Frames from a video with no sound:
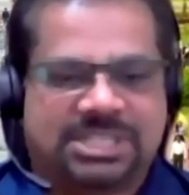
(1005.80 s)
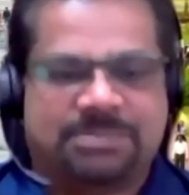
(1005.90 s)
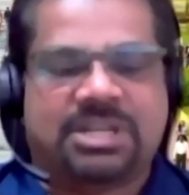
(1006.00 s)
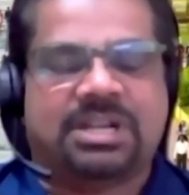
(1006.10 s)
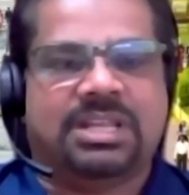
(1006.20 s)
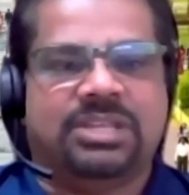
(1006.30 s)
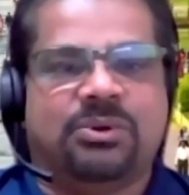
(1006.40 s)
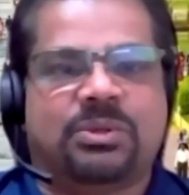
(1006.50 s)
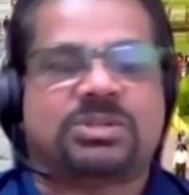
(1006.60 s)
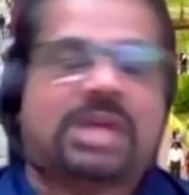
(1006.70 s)
similarly,
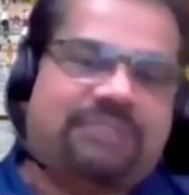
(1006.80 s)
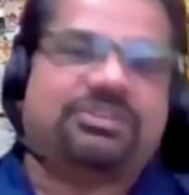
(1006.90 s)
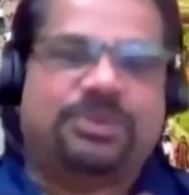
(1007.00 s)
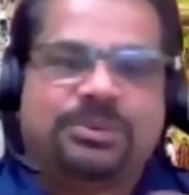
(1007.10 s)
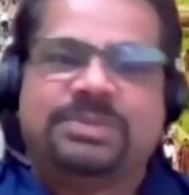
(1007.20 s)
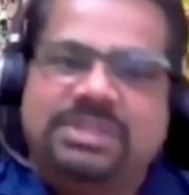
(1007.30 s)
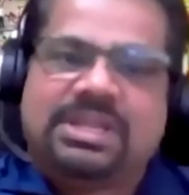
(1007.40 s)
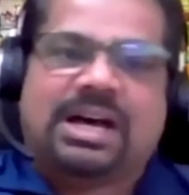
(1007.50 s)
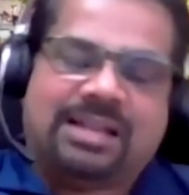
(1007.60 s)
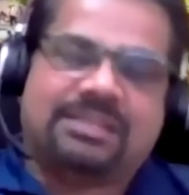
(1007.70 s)
you also have to do
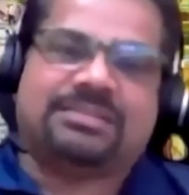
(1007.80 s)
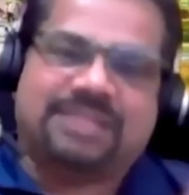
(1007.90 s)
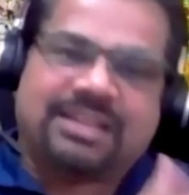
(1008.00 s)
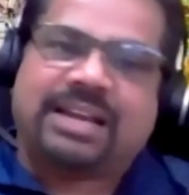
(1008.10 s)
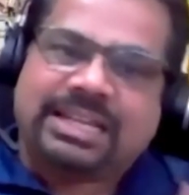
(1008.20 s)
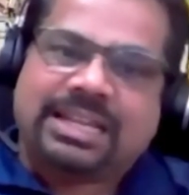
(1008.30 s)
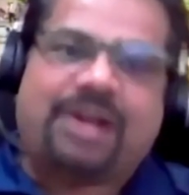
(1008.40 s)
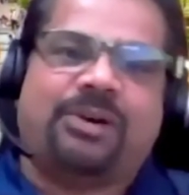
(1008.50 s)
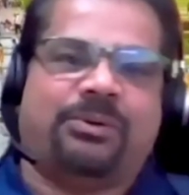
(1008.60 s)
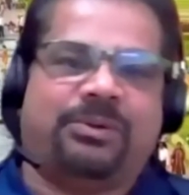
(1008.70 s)
the other thing right
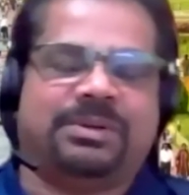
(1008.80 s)
now,